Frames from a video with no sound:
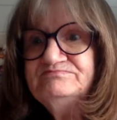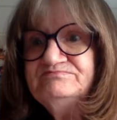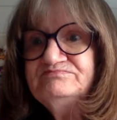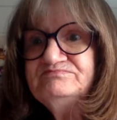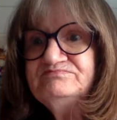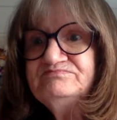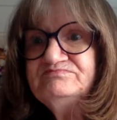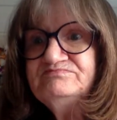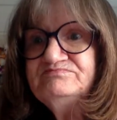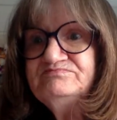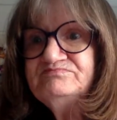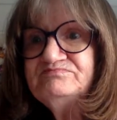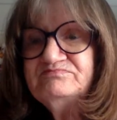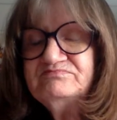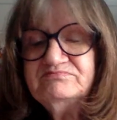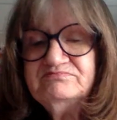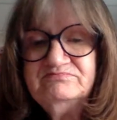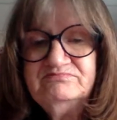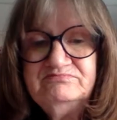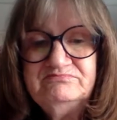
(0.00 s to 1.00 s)

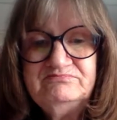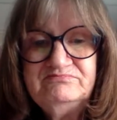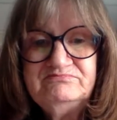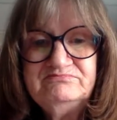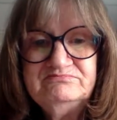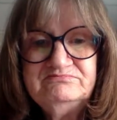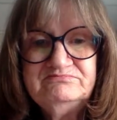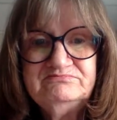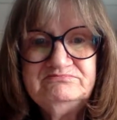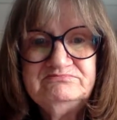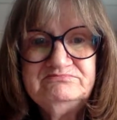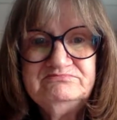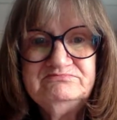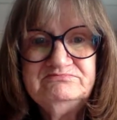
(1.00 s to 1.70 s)
No one is speaking in this clip.